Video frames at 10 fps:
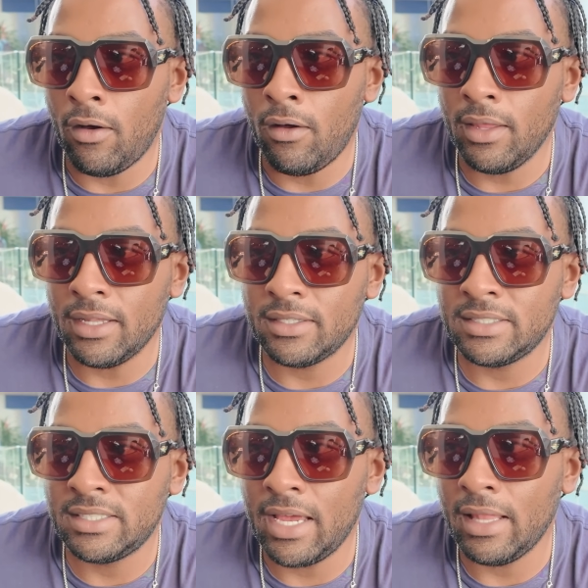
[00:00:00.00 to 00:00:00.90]
all that to
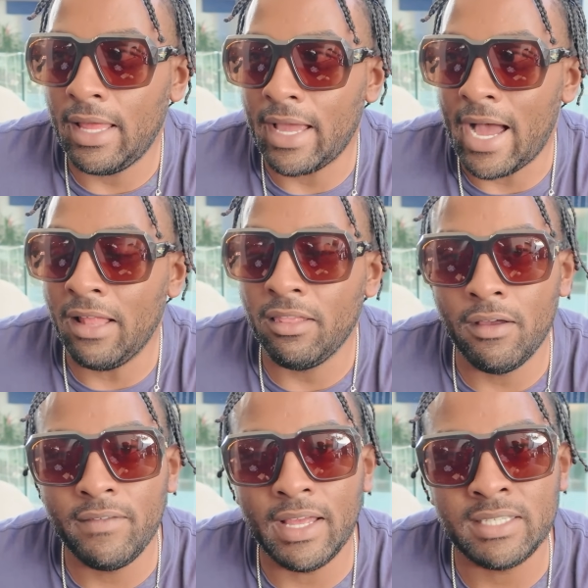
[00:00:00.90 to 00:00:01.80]
say, I
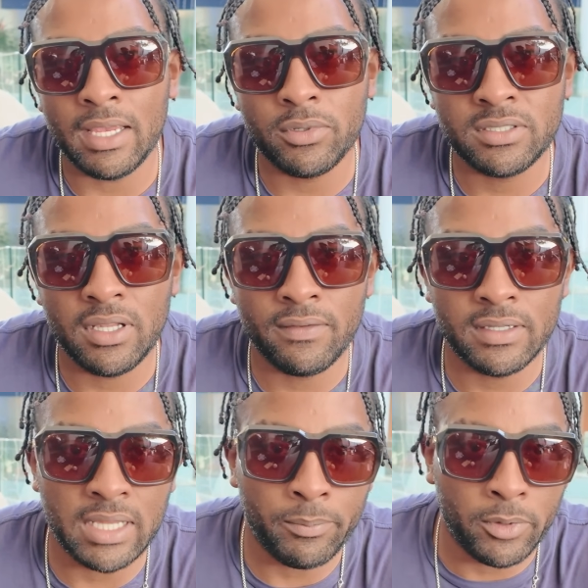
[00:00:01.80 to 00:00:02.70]
love that type of stuff
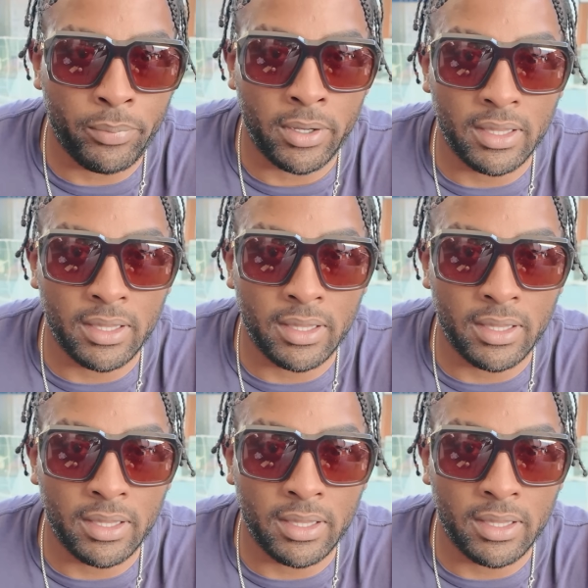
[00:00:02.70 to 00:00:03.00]
because I'm a